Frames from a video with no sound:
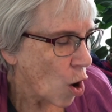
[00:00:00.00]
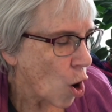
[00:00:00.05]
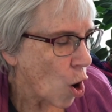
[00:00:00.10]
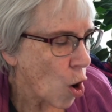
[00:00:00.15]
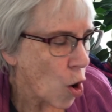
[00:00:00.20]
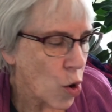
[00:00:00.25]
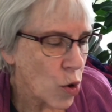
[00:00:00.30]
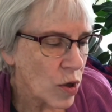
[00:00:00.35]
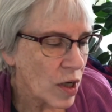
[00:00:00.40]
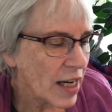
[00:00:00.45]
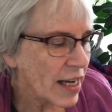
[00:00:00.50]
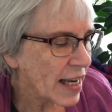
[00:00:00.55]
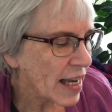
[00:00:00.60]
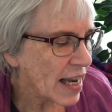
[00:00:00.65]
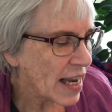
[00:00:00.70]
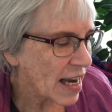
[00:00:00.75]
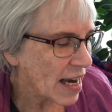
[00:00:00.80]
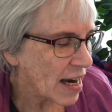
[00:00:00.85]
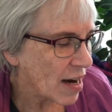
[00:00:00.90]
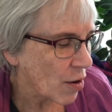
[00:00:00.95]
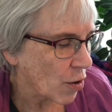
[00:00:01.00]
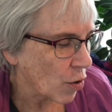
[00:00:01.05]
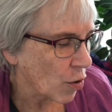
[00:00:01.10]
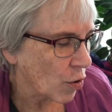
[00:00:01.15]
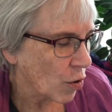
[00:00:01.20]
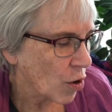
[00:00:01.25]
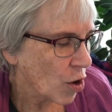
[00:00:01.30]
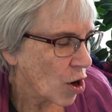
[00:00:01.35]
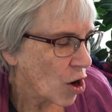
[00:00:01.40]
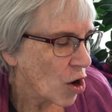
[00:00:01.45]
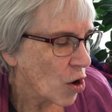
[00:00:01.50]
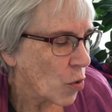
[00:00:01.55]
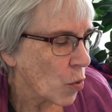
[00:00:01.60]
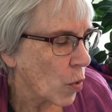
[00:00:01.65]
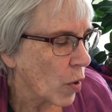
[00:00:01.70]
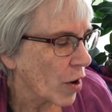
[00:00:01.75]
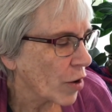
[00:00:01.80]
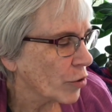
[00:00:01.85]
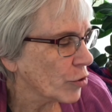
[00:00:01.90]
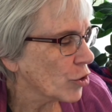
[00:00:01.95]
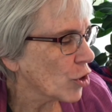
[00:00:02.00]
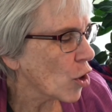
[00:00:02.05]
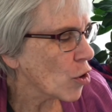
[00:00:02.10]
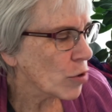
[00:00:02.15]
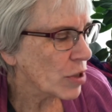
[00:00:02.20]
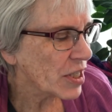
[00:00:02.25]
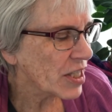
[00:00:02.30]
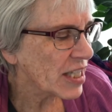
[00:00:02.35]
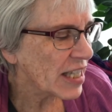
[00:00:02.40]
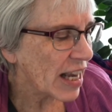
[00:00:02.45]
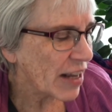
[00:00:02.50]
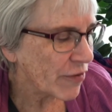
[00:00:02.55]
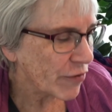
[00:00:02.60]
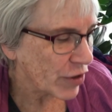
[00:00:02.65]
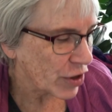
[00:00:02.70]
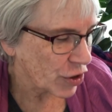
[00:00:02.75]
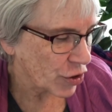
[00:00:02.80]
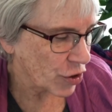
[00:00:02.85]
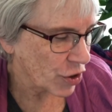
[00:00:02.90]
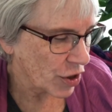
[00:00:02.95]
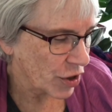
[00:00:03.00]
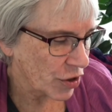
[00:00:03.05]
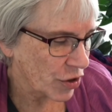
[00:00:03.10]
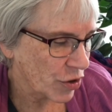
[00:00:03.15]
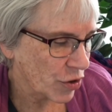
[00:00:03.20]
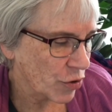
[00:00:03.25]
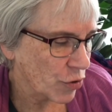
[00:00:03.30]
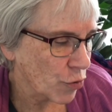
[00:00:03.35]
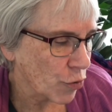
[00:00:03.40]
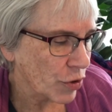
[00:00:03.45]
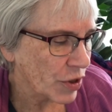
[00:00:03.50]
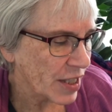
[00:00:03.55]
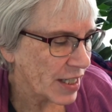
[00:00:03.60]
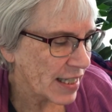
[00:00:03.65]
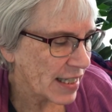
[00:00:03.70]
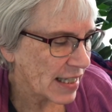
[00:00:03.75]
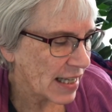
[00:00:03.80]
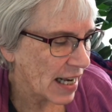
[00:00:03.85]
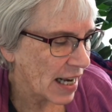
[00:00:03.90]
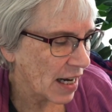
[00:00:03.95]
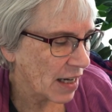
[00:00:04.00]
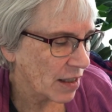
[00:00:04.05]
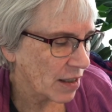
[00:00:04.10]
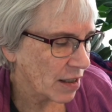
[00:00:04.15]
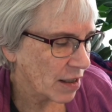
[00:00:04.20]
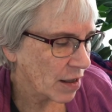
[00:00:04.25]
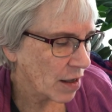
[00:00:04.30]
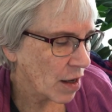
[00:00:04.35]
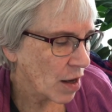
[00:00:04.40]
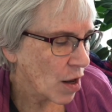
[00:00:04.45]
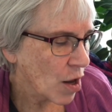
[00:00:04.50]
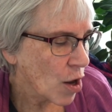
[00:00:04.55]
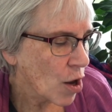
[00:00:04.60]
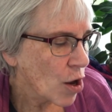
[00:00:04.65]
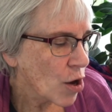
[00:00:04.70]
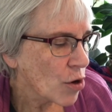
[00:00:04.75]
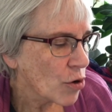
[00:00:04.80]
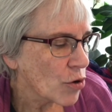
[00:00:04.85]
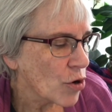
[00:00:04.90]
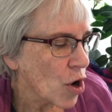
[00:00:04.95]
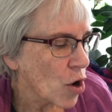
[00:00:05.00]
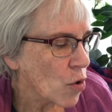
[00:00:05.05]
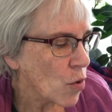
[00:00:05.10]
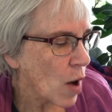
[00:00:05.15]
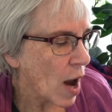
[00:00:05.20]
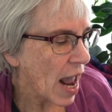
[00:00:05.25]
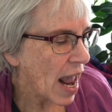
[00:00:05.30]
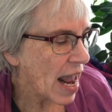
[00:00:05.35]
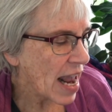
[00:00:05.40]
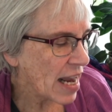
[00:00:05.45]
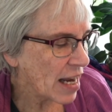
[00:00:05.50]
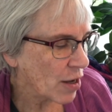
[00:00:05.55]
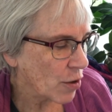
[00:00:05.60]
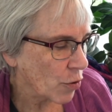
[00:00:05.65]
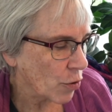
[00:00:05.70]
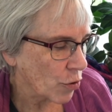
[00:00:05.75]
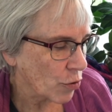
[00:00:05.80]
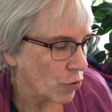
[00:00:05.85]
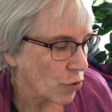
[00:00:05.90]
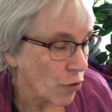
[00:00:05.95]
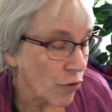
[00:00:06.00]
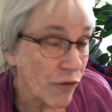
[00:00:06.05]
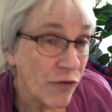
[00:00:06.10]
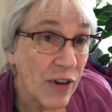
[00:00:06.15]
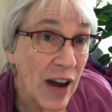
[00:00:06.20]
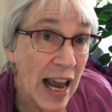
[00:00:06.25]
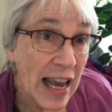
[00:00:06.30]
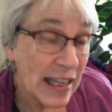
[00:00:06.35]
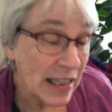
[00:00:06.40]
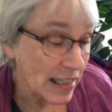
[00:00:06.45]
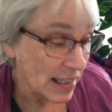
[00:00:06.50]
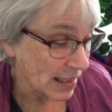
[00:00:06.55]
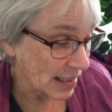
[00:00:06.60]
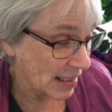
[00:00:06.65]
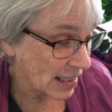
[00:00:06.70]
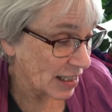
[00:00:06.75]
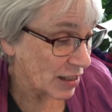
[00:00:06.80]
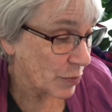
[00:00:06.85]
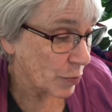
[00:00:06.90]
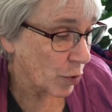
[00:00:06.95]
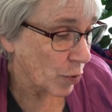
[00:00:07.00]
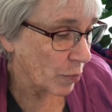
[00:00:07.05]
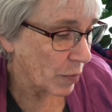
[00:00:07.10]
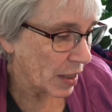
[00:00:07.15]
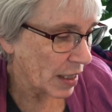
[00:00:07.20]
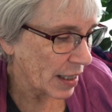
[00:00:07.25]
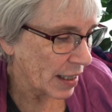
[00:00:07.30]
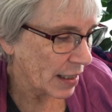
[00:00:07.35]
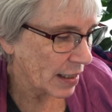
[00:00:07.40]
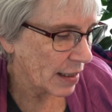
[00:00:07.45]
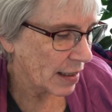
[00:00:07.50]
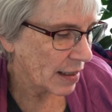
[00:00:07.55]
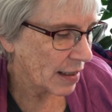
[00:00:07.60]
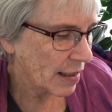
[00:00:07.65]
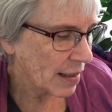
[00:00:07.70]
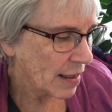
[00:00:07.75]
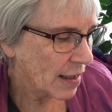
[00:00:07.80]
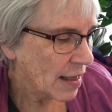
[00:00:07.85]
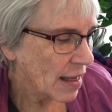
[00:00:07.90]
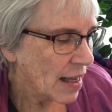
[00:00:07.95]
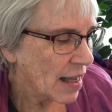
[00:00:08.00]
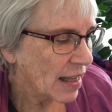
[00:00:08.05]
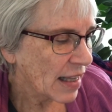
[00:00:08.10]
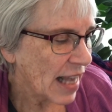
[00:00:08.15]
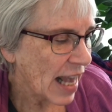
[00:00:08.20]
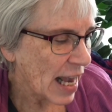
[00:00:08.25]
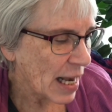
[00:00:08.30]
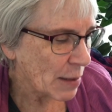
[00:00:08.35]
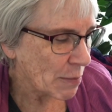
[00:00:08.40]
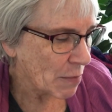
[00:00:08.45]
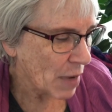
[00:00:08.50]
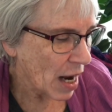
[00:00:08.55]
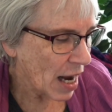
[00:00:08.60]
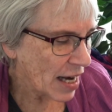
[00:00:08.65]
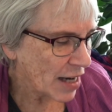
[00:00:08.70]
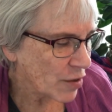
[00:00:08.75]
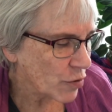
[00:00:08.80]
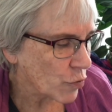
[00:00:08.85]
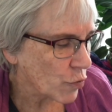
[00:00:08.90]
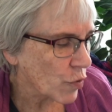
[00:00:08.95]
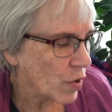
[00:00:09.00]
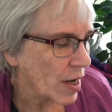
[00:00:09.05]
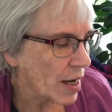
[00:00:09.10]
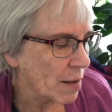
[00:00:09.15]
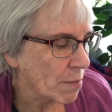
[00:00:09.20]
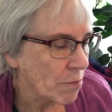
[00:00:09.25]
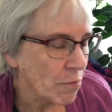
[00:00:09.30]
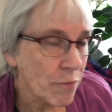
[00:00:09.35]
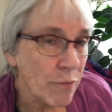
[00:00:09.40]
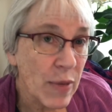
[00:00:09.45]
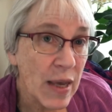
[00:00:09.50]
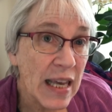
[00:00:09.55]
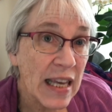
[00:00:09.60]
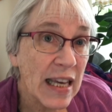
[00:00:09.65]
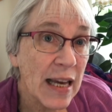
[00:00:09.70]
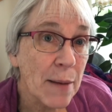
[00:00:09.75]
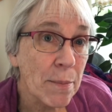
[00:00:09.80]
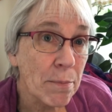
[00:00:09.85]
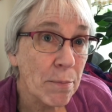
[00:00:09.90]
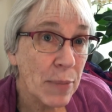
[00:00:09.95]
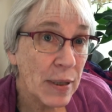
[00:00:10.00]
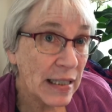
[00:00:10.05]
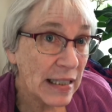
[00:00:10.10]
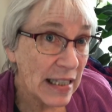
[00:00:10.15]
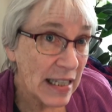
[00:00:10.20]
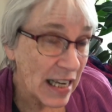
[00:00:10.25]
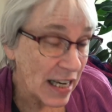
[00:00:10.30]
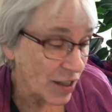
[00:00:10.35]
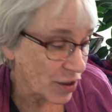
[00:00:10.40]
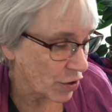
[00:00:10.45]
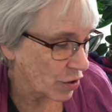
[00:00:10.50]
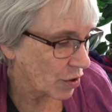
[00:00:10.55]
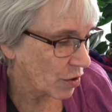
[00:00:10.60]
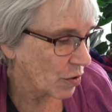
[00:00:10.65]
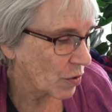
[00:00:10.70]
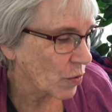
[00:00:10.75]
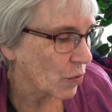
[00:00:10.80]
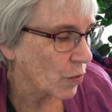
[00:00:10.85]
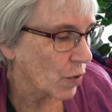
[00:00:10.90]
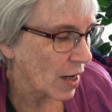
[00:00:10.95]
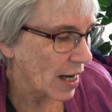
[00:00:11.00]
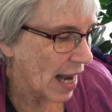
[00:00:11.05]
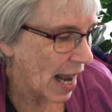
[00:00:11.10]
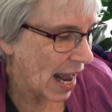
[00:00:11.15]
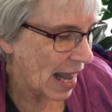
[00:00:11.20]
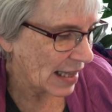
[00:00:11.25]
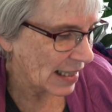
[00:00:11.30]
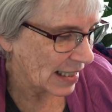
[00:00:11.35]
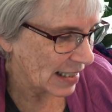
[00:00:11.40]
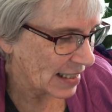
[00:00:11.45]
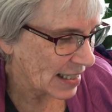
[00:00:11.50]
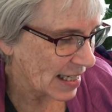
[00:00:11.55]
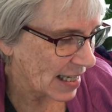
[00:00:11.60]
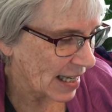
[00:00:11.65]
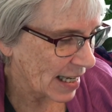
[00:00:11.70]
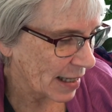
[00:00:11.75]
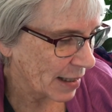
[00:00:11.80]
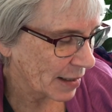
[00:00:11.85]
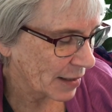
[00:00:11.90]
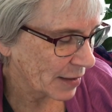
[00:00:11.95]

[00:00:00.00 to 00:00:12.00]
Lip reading: Only here, where no selfishness nor deceit, no anger nor violence is permitted, can my dream be complete reality.